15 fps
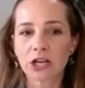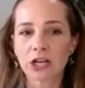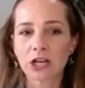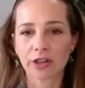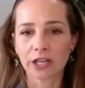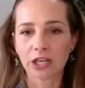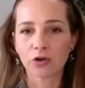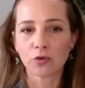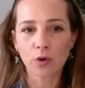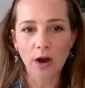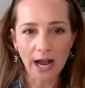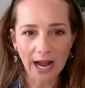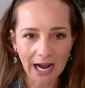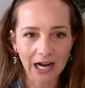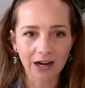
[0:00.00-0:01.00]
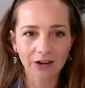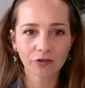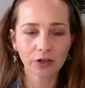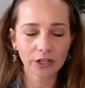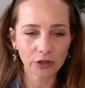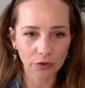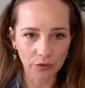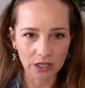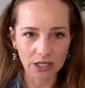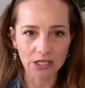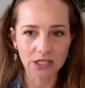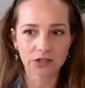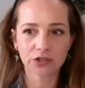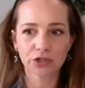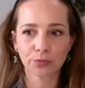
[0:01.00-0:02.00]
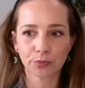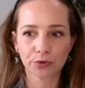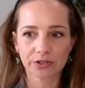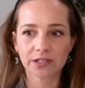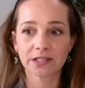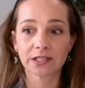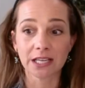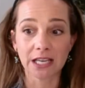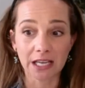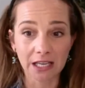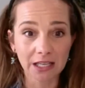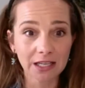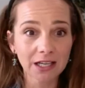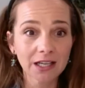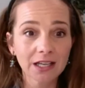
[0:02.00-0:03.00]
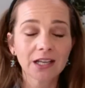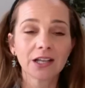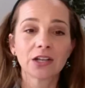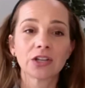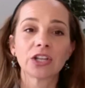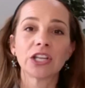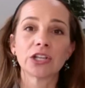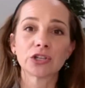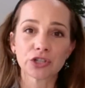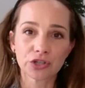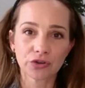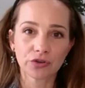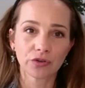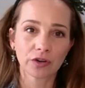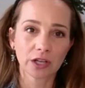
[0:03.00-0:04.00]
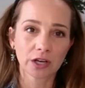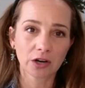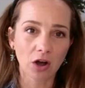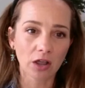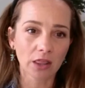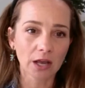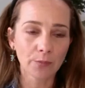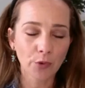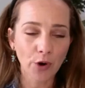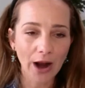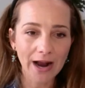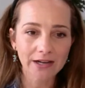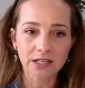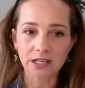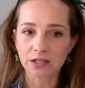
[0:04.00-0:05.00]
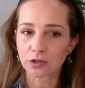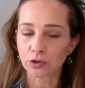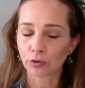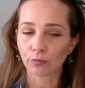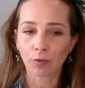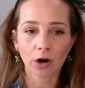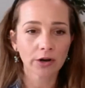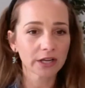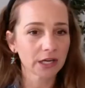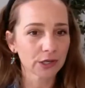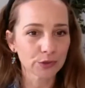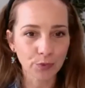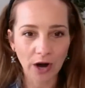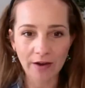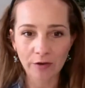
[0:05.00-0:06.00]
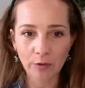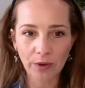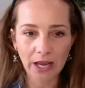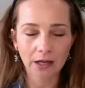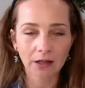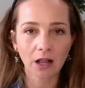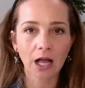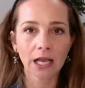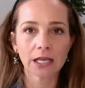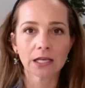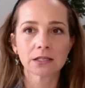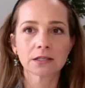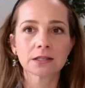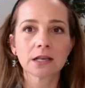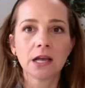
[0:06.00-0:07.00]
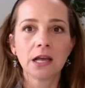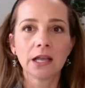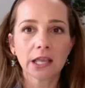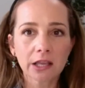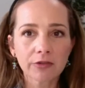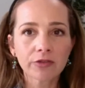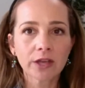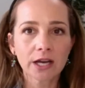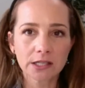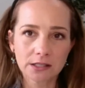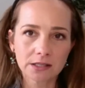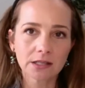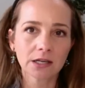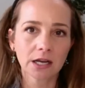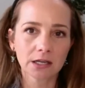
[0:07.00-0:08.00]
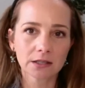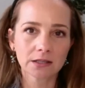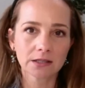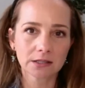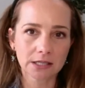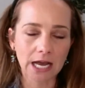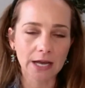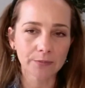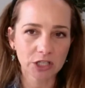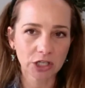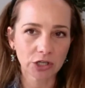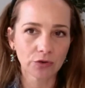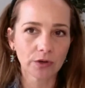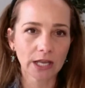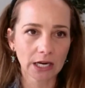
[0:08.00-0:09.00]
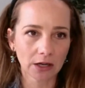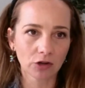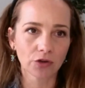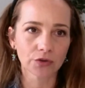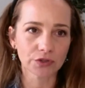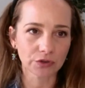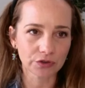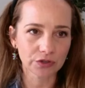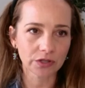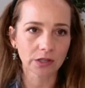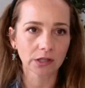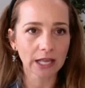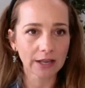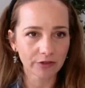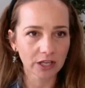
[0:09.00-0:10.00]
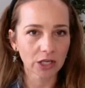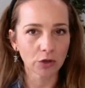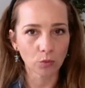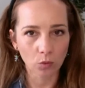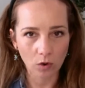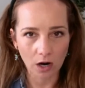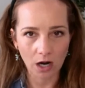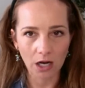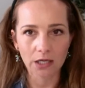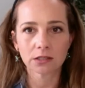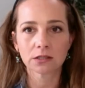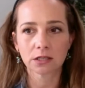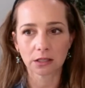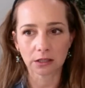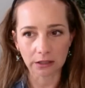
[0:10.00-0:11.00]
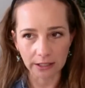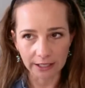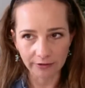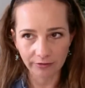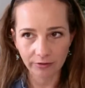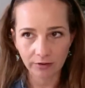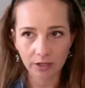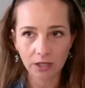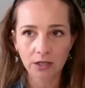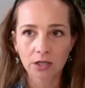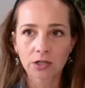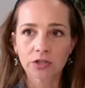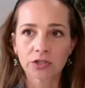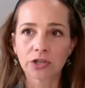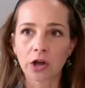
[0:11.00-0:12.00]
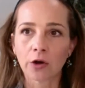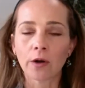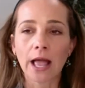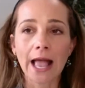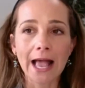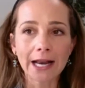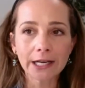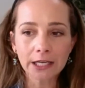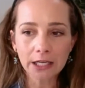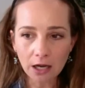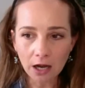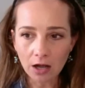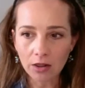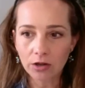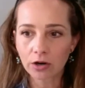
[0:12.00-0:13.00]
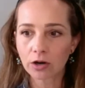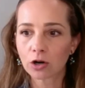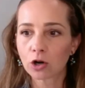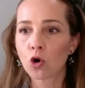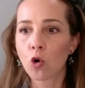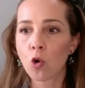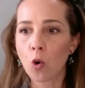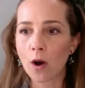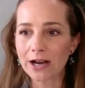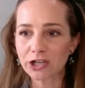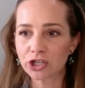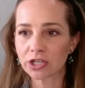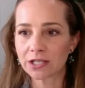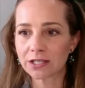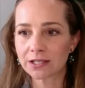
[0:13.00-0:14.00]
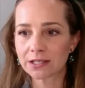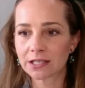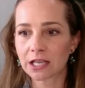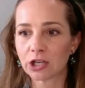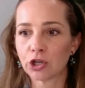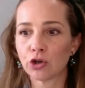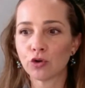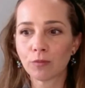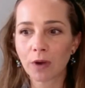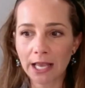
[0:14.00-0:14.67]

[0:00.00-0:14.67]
sure that you have what you need to proceed into an online practice or marketing to private pay clients if that's the next step to you getting closer to the life that you want to live. So, any other questions that you